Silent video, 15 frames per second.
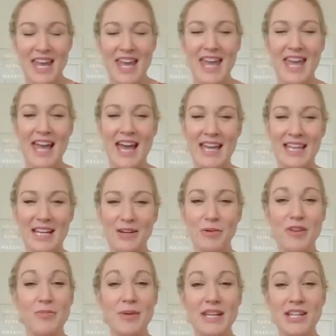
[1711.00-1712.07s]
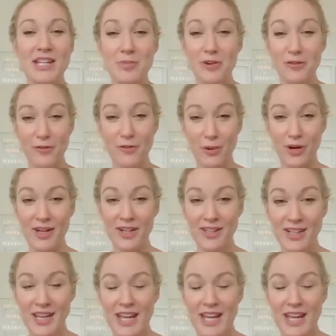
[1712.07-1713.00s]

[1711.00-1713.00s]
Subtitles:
And we've been here before.